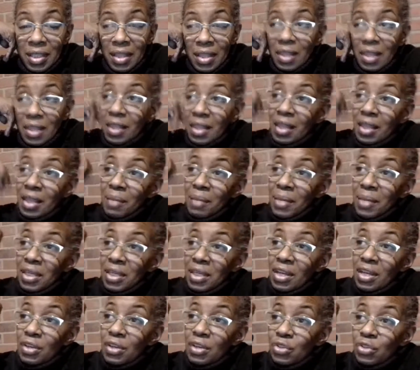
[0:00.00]
then my
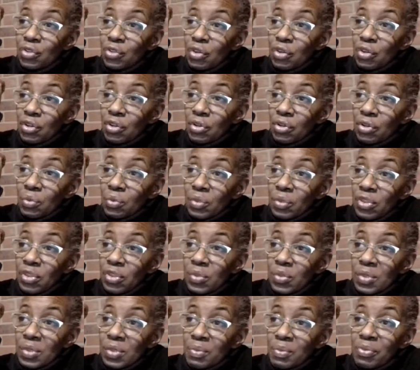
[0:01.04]
youngest daughter, when
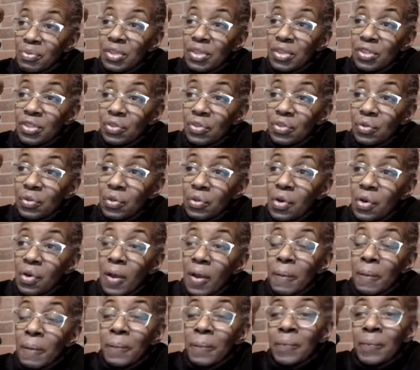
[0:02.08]
she was in preschool,
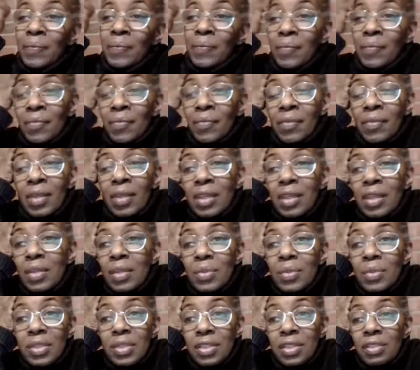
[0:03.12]
there
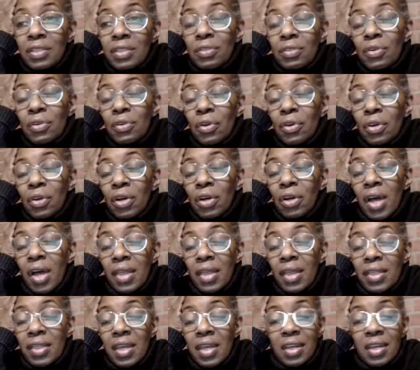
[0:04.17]
was this little girl
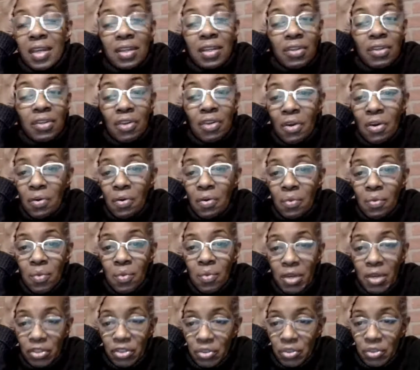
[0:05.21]
and they didn't know
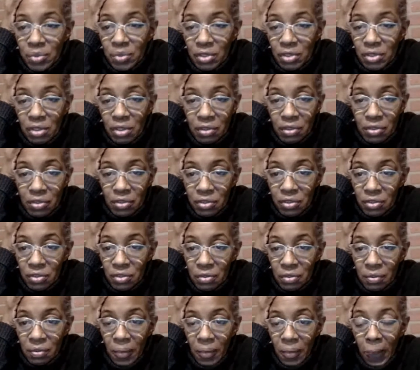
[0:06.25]
what she was allergic
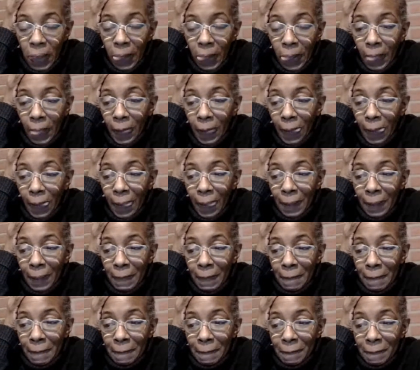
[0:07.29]
to.
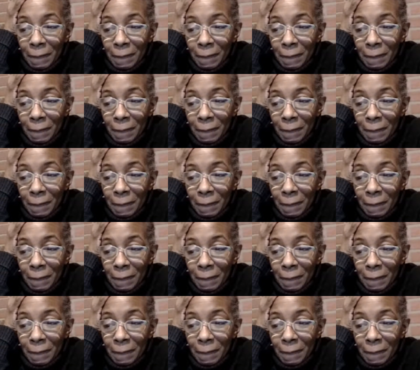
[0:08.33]
Um,